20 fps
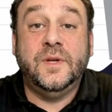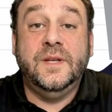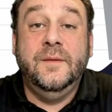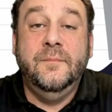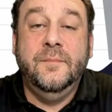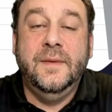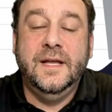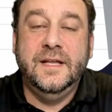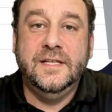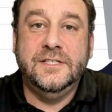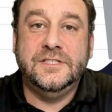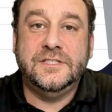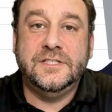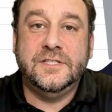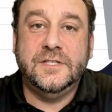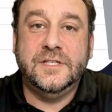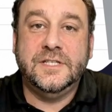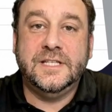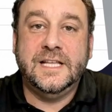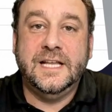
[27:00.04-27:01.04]
it means to
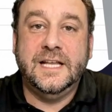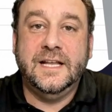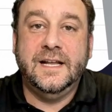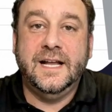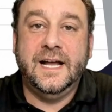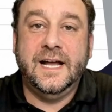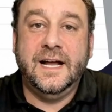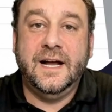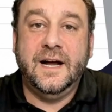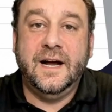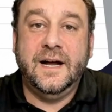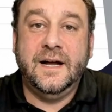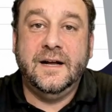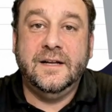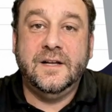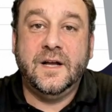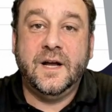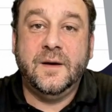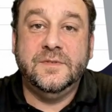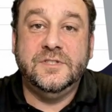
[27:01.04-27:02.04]
lead AI
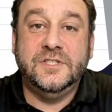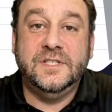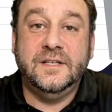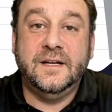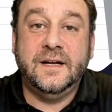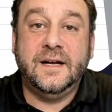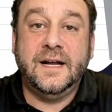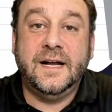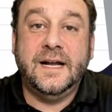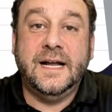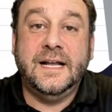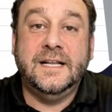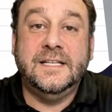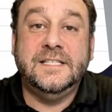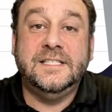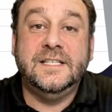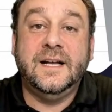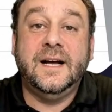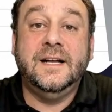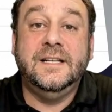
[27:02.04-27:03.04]
adoption
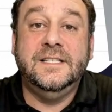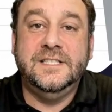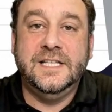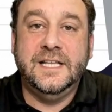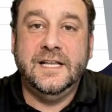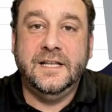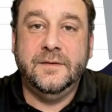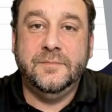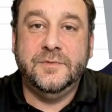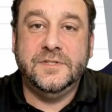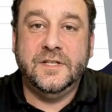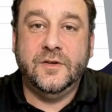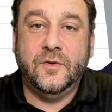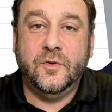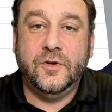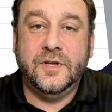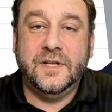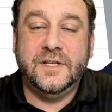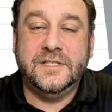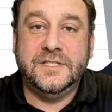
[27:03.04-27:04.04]
inside teams and
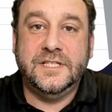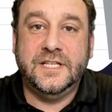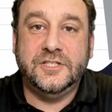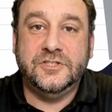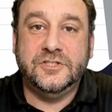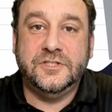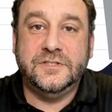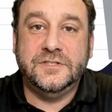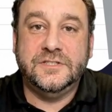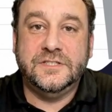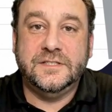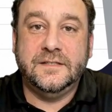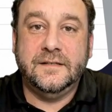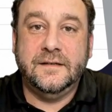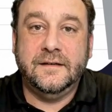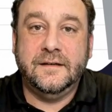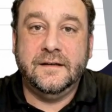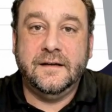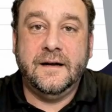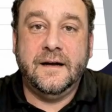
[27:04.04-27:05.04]
organizations,
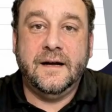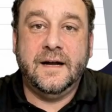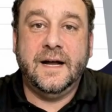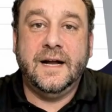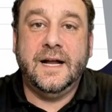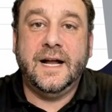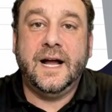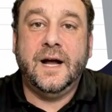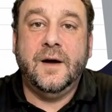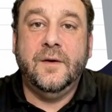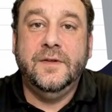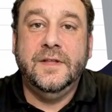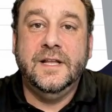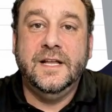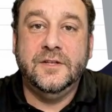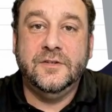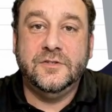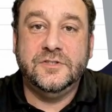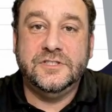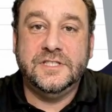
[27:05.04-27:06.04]
and how
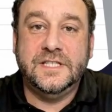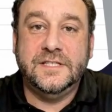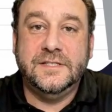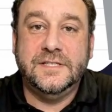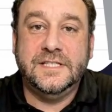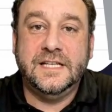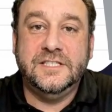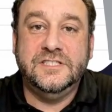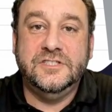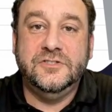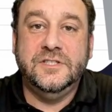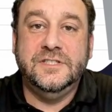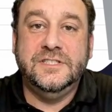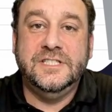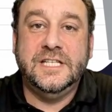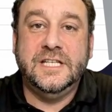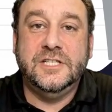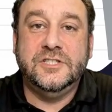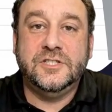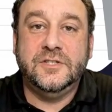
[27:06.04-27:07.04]
leaders can think
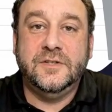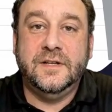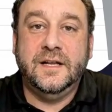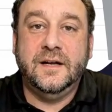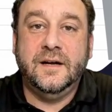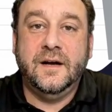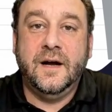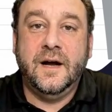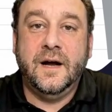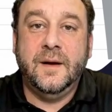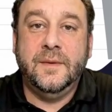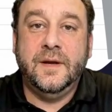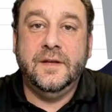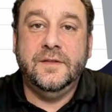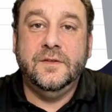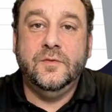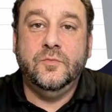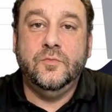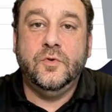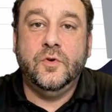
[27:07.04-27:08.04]
strategically about
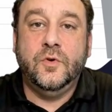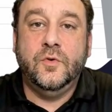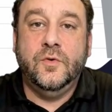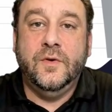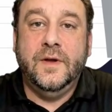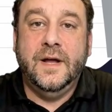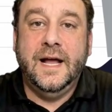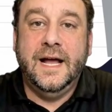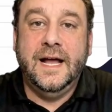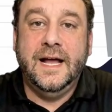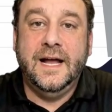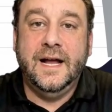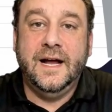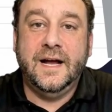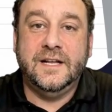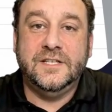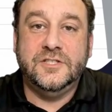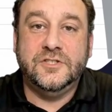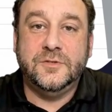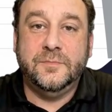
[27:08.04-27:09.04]
the role
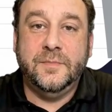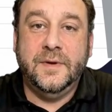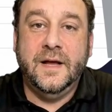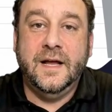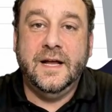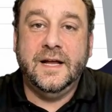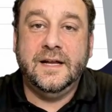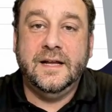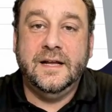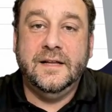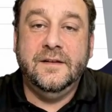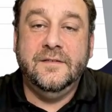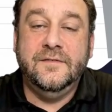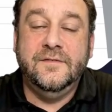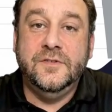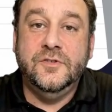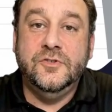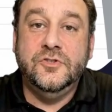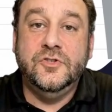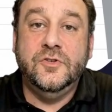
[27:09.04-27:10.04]
AI should play in the
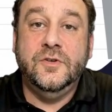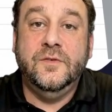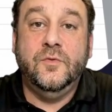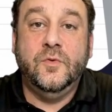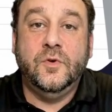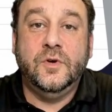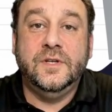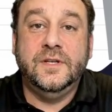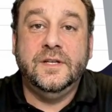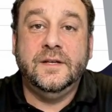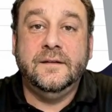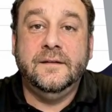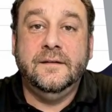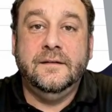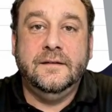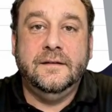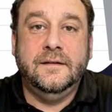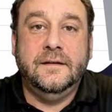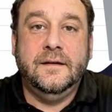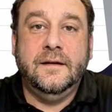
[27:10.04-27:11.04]
future of work.
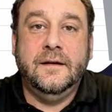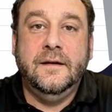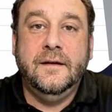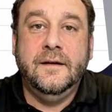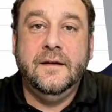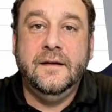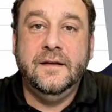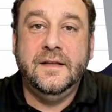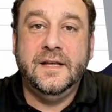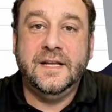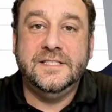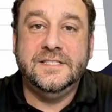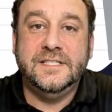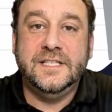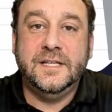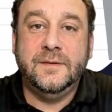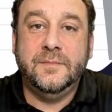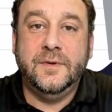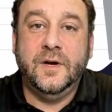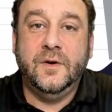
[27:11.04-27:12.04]
Let's
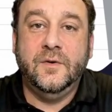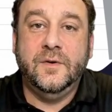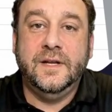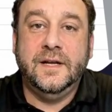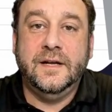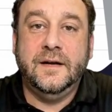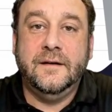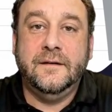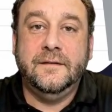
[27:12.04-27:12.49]
keep going.